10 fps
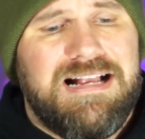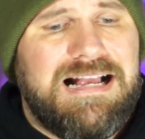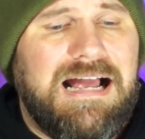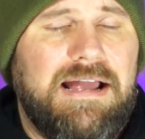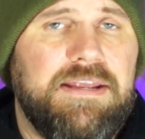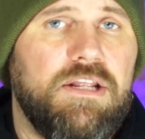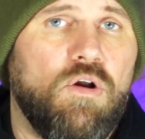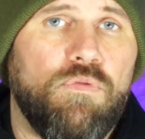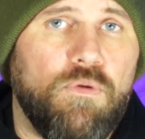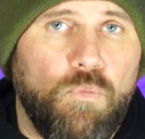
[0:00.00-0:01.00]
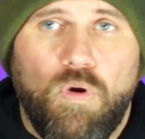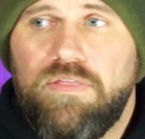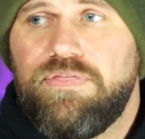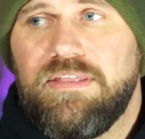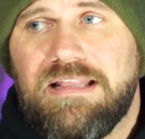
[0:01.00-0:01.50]
The one
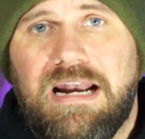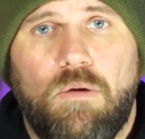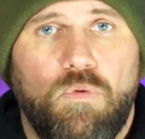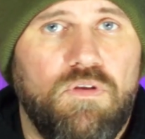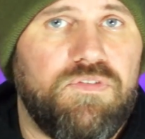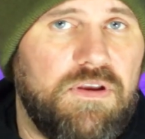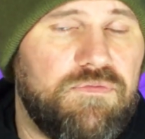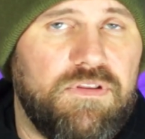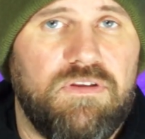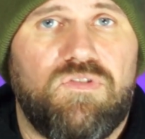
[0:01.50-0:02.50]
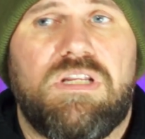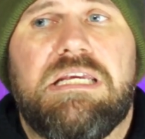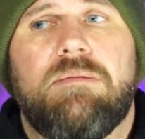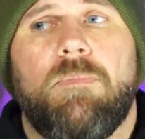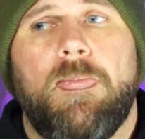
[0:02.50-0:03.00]
thing that I will say for this
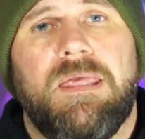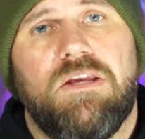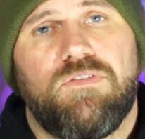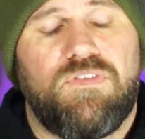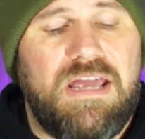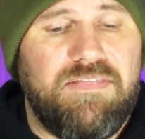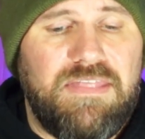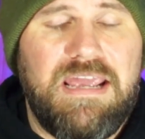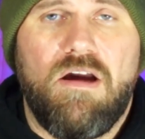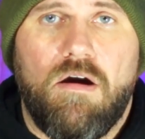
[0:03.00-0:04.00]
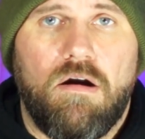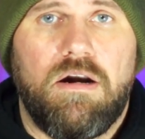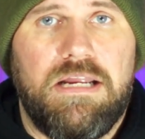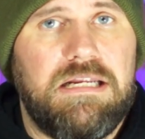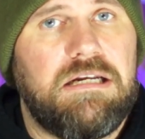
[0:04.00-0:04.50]
team is that they are
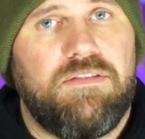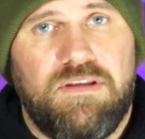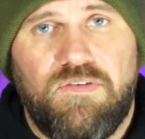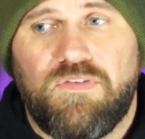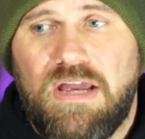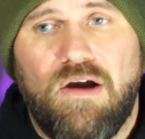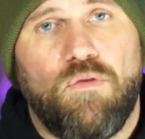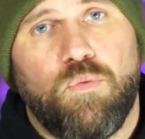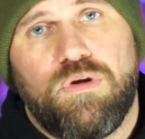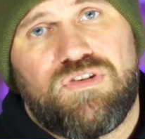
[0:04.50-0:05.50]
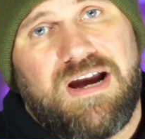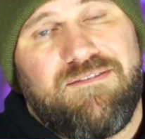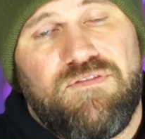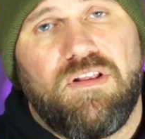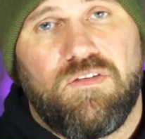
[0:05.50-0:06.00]
in the South, which I
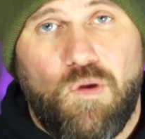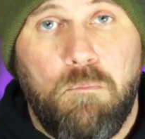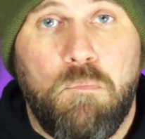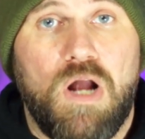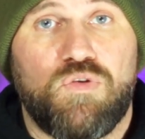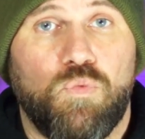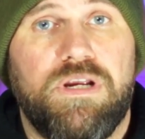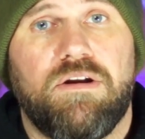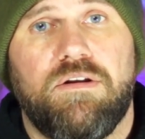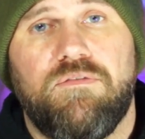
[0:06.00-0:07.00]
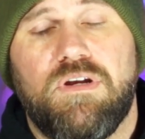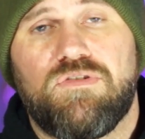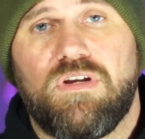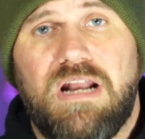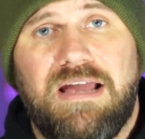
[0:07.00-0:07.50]
feel is a much weaker
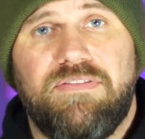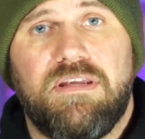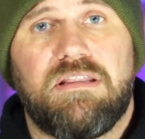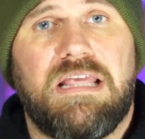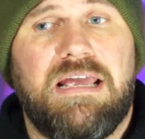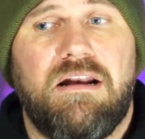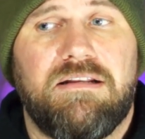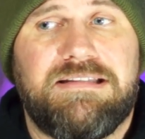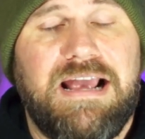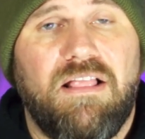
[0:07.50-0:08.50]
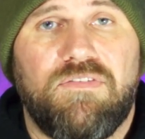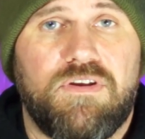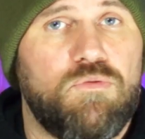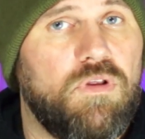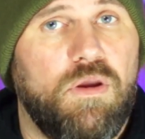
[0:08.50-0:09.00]
division. I think that Dallas
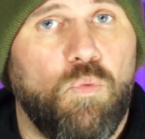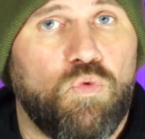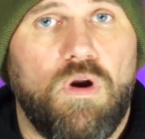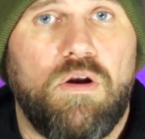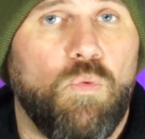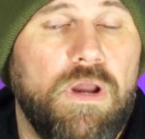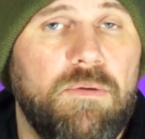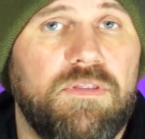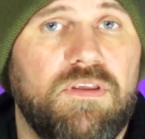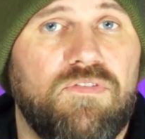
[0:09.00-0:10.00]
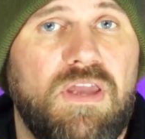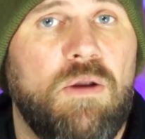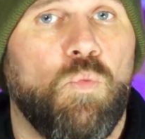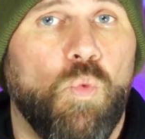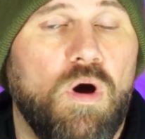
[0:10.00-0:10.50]
can really run away with this,
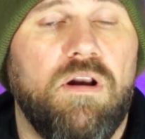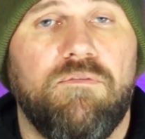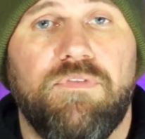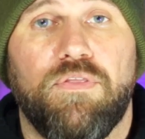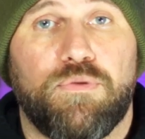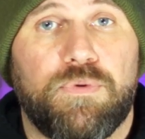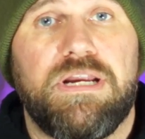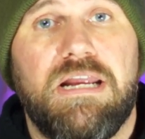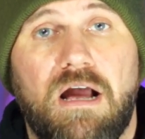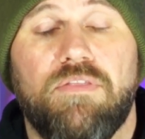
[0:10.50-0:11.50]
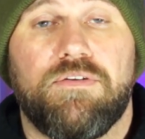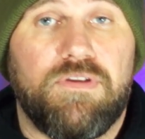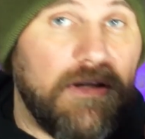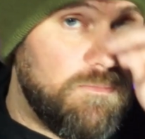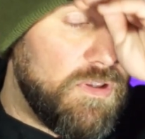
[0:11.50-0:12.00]
and one of the three other
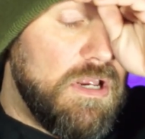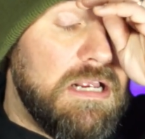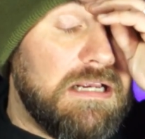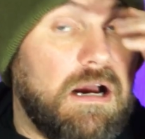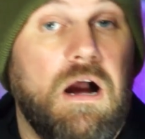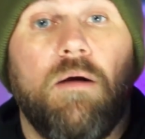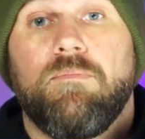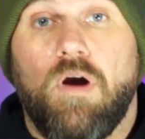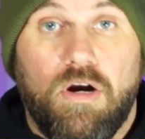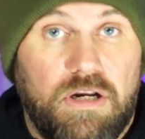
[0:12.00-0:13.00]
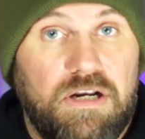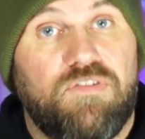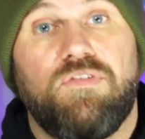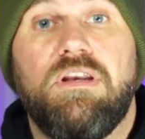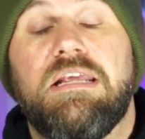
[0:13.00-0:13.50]
teams are going to
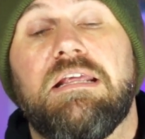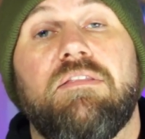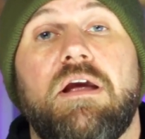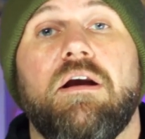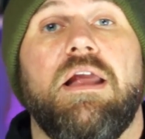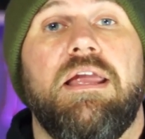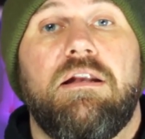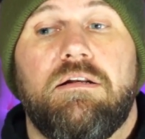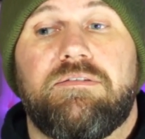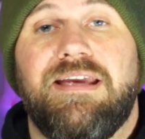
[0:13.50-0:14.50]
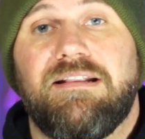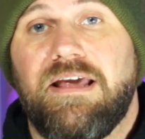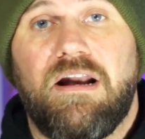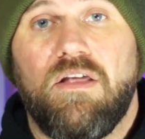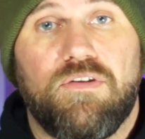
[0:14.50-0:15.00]
sneak in there and take that
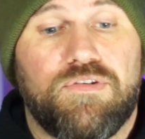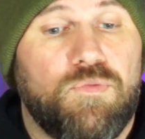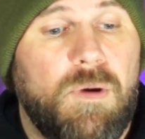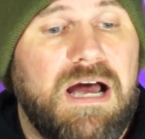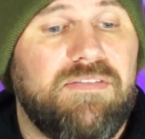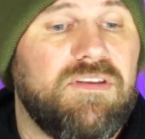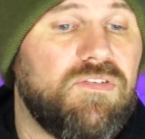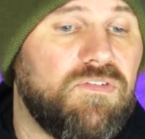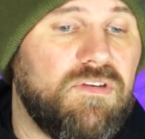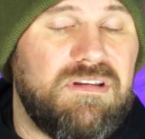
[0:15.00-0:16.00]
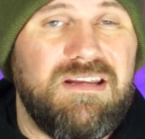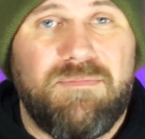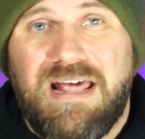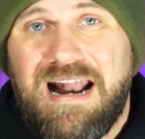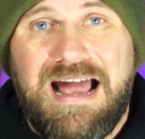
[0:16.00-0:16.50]
other spot. This is a team
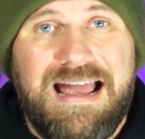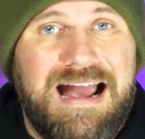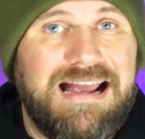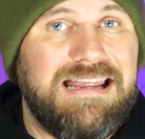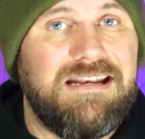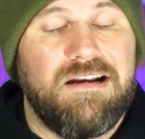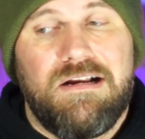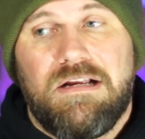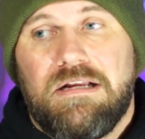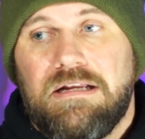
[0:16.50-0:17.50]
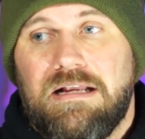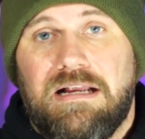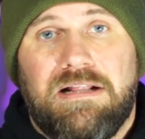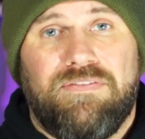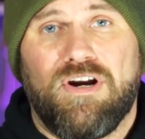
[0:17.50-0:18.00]
that
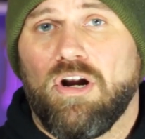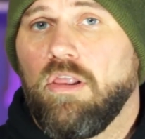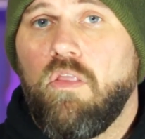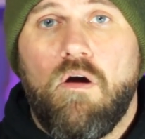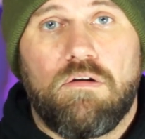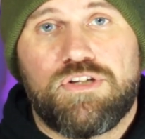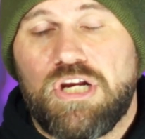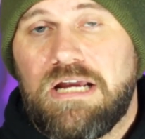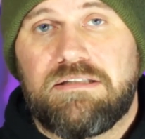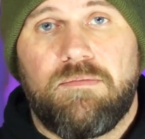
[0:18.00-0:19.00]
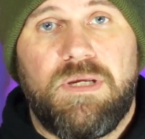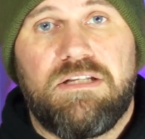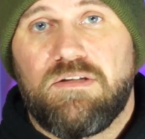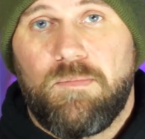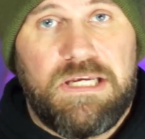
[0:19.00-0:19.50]
they're a long shot to me
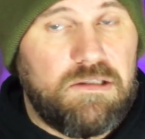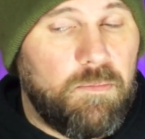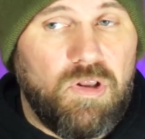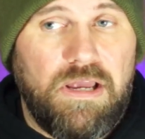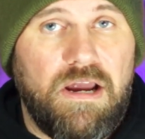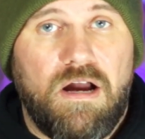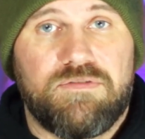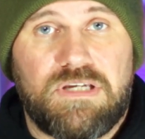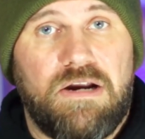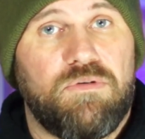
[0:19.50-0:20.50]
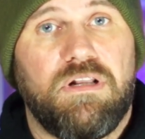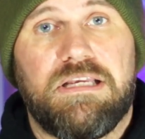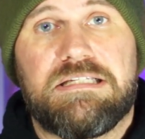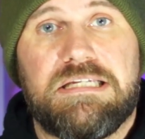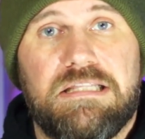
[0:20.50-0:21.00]
to make the playoffs. I really
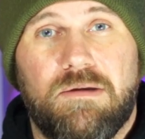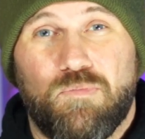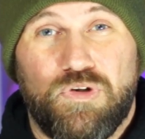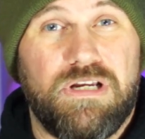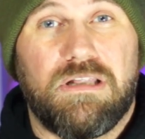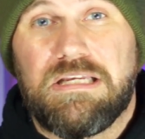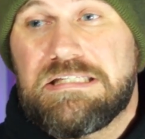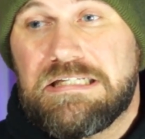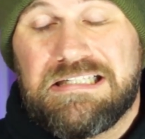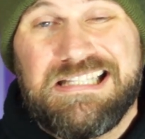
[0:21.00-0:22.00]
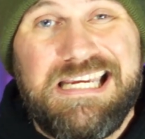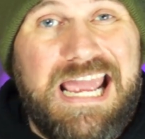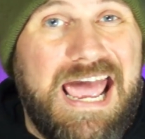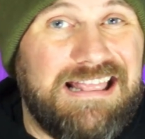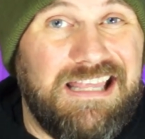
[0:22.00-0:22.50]
see them realistically
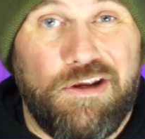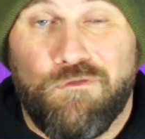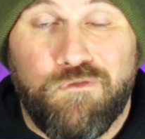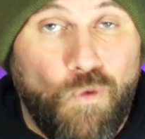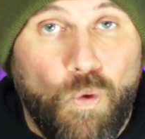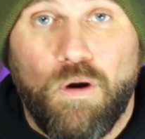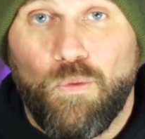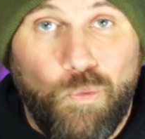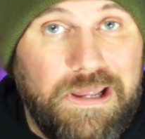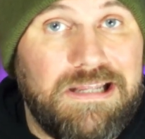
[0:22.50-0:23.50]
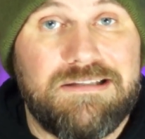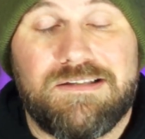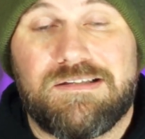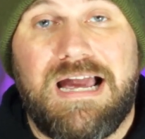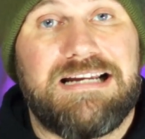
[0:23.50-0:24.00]
at like 4
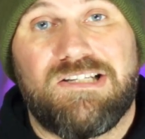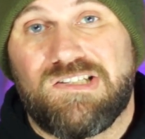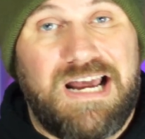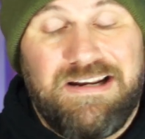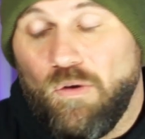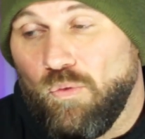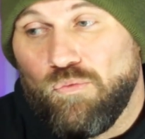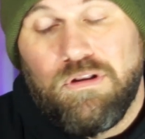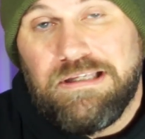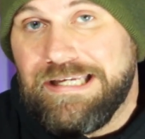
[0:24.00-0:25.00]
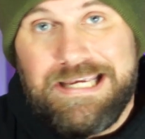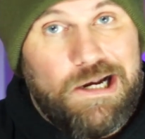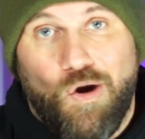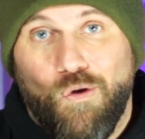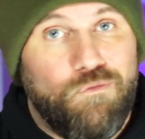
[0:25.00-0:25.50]
wins. I don't really get
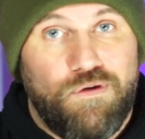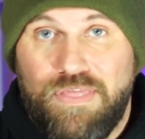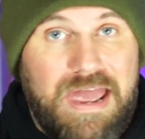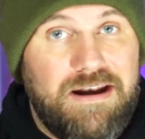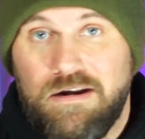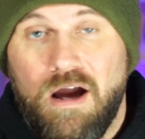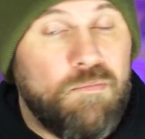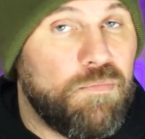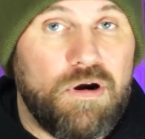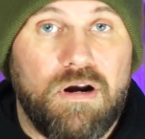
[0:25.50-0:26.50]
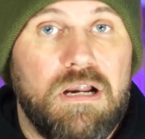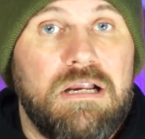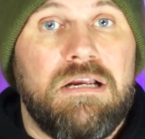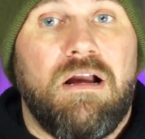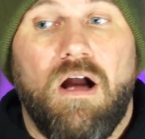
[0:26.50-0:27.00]
over that number
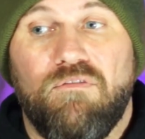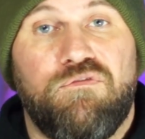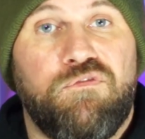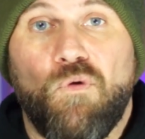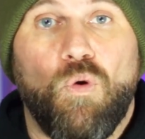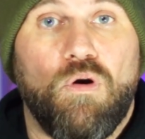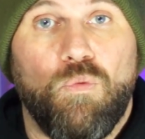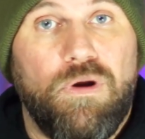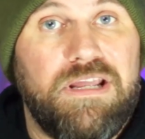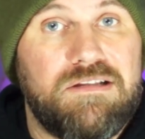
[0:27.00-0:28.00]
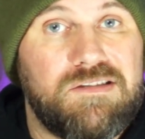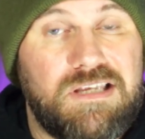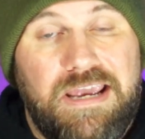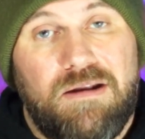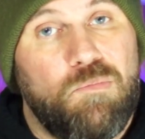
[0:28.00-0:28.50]
of 4 wins,
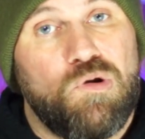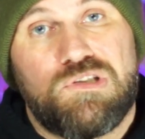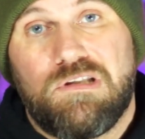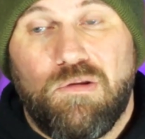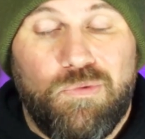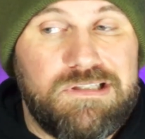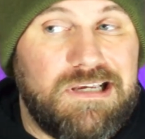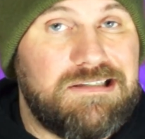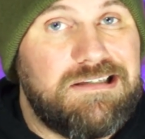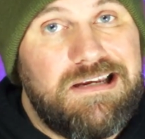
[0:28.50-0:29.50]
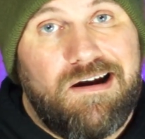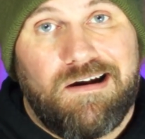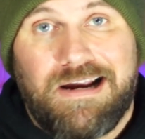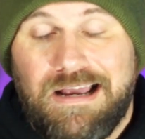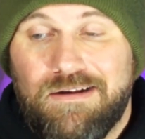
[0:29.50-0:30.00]
and most of the wins I see are
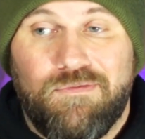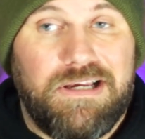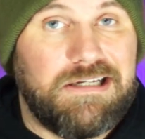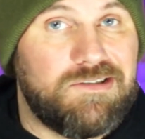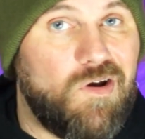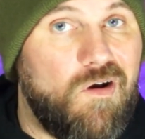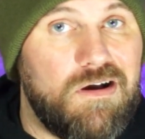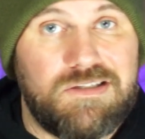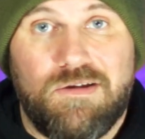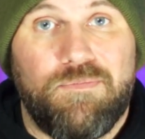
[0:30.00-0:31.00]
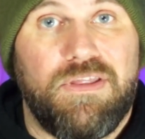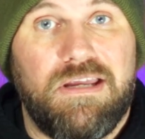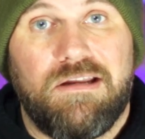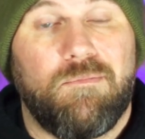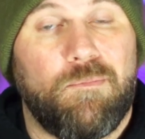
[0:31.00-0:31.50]
kind of like a toss-up thing.